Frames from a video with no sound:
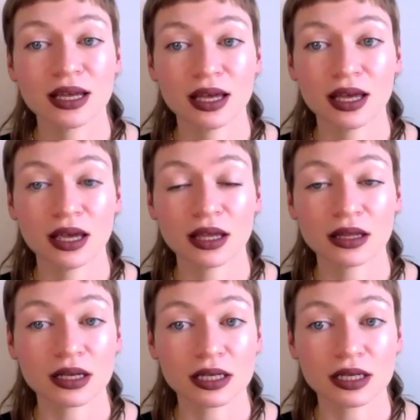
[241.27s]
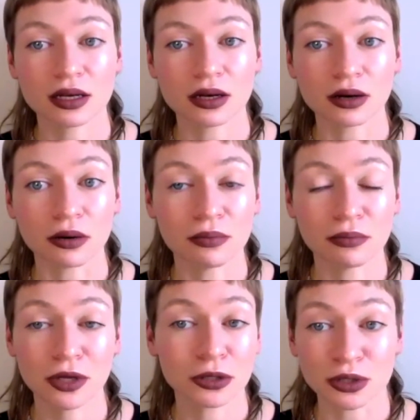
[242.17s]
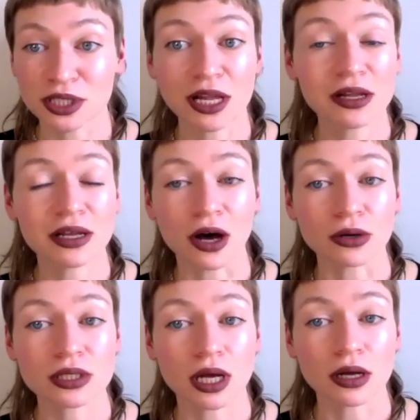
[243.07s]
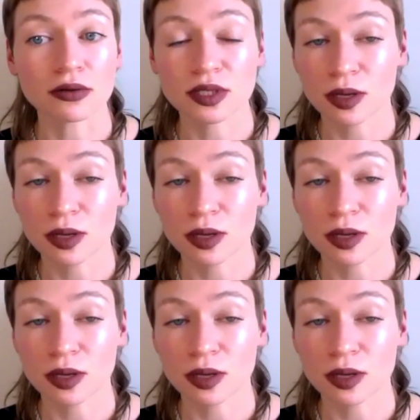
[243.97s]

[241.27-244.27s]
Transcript: in selling ourselves,